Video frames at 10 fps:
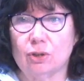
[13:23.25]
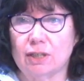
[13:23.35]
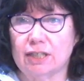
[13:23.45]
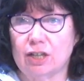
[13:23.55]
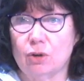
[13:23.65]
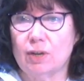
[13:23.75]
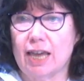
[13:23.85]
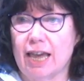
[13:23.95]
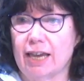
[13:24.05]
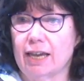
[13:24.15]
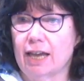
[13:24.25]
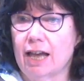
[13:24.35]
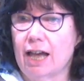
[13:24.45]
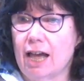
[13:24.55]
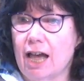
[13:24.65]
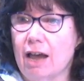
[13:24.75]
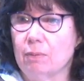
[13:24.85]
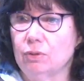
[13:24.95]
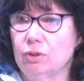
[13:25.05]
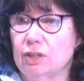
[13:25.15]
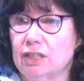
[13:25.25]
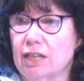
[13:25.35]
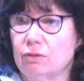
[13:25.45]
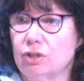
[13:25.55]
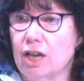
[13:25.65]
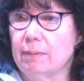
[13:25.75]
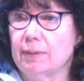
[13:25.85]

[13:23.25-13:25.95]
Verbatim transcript: So I said, okay, I will do this other job.